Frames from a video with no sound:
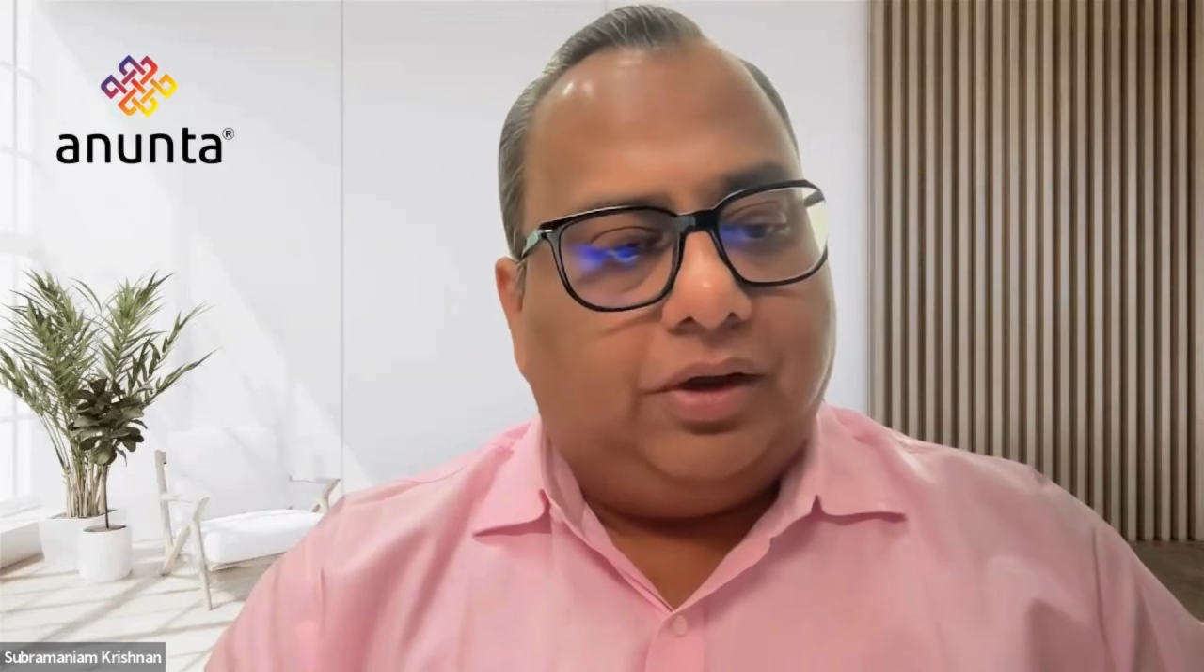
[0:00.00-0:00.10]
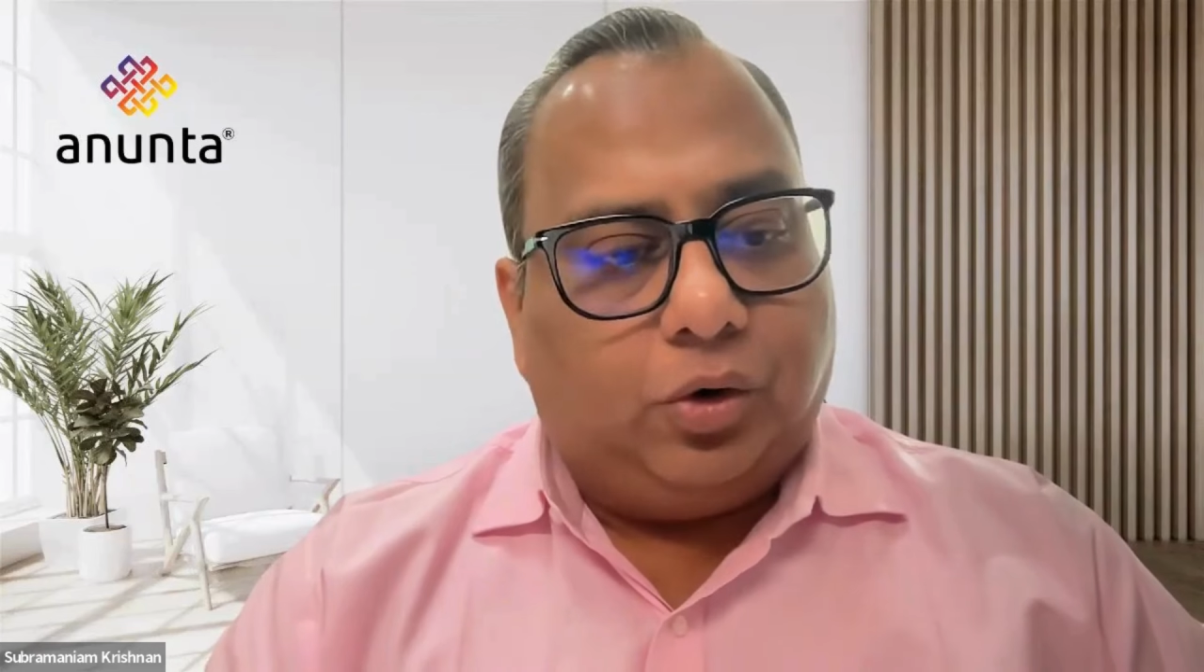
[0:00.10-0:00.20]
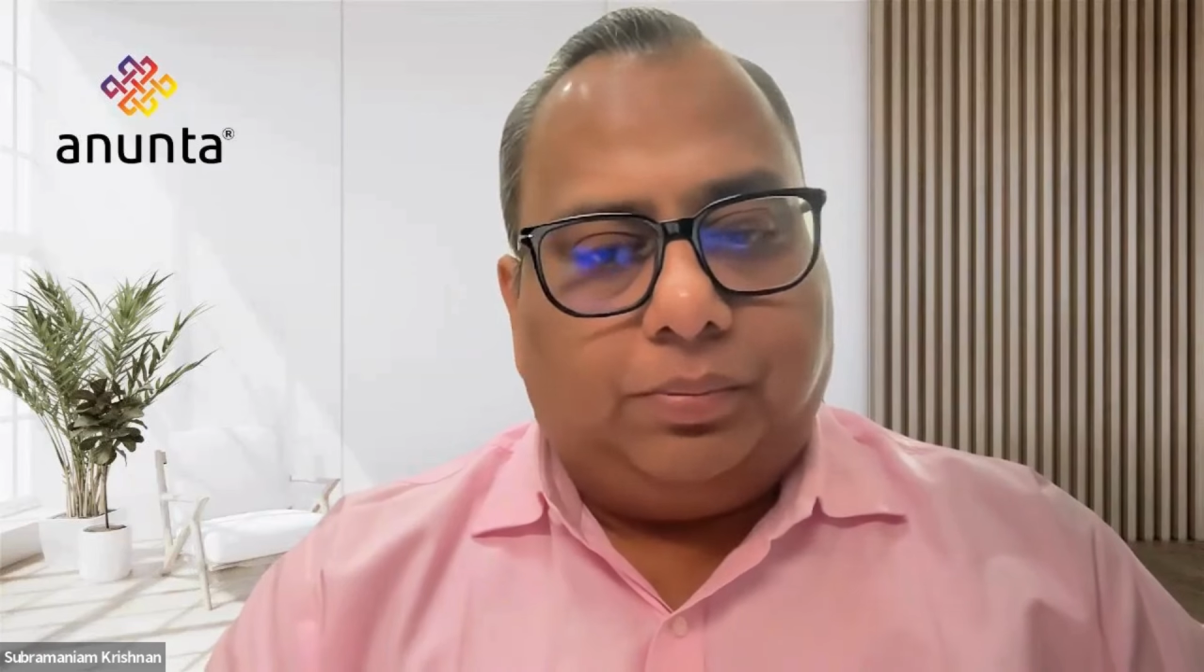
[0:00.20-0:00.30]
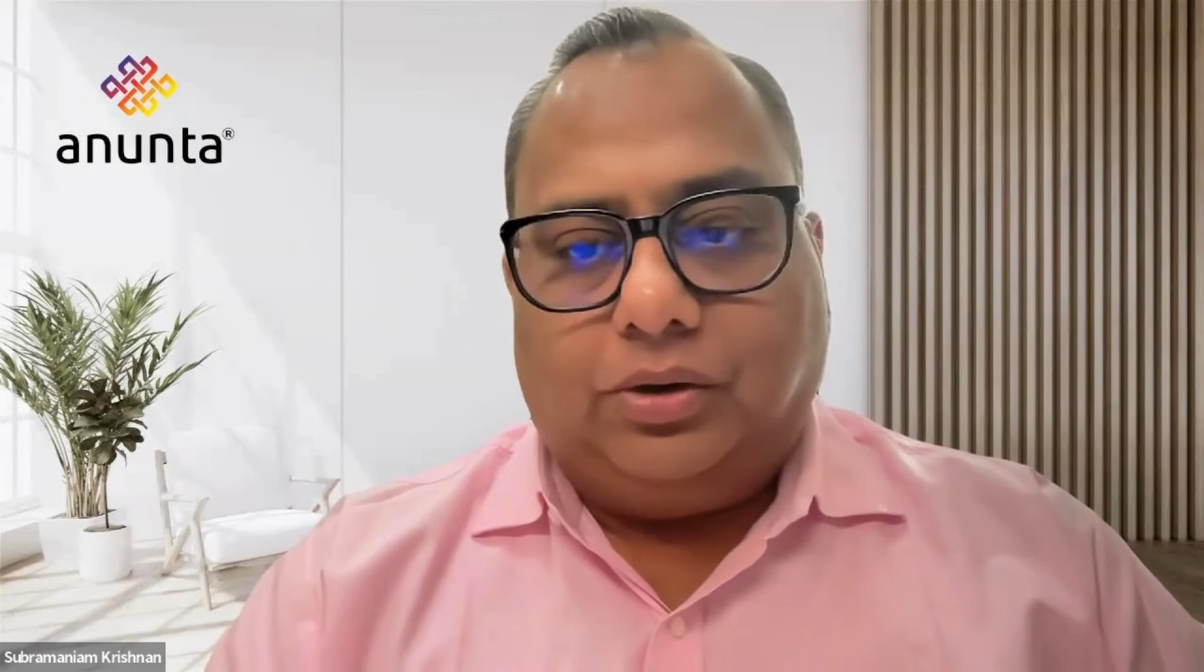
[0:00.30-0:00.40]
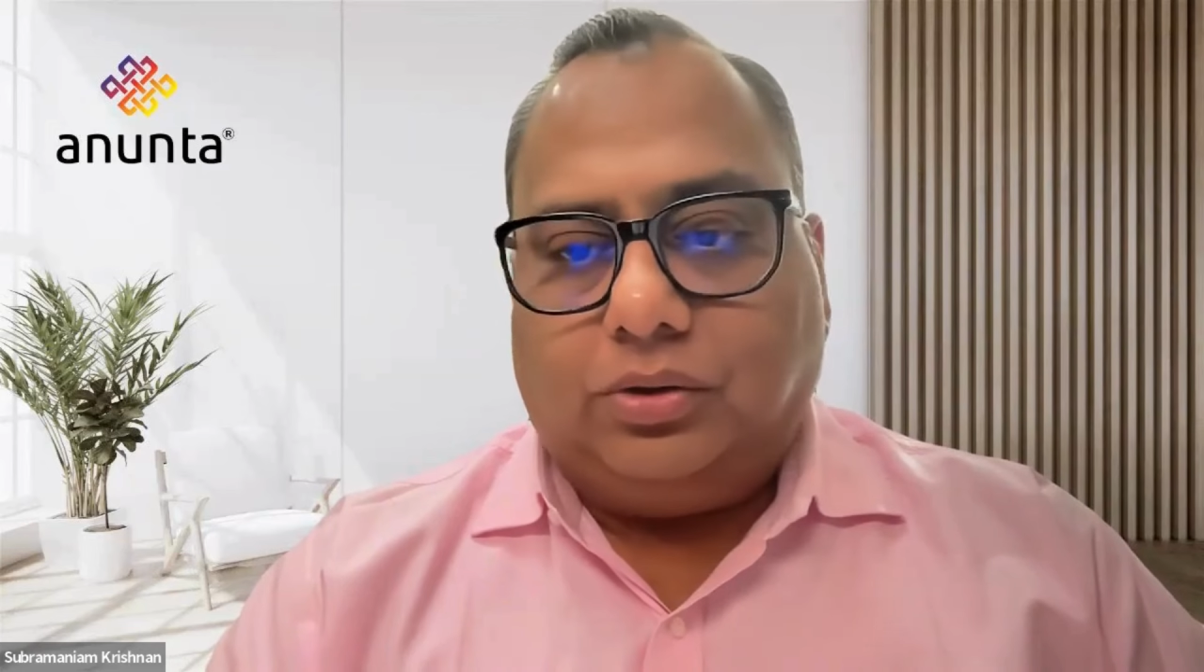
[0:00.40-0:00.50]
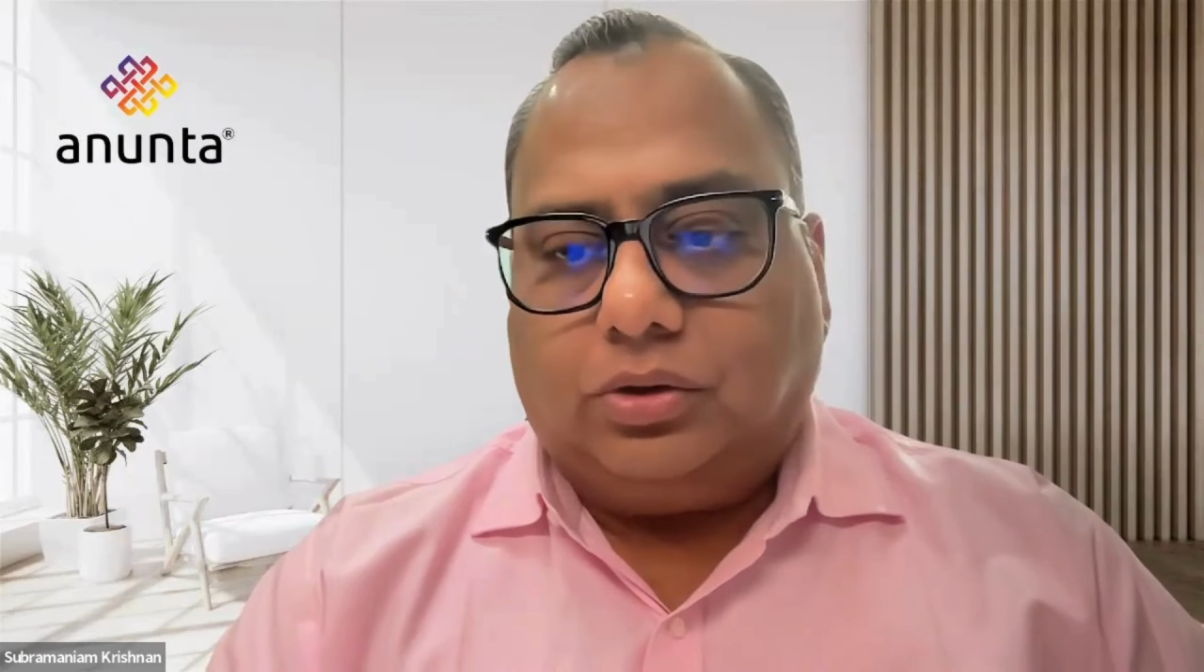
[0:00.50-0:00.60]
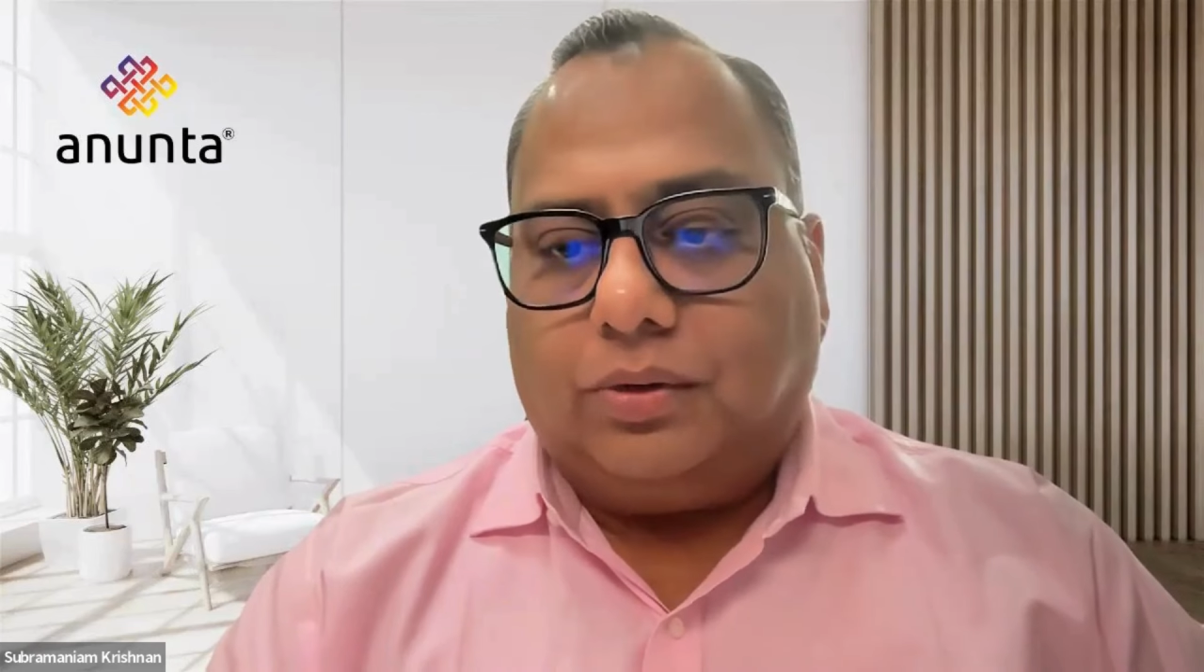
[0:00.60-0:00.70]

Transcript: We are open to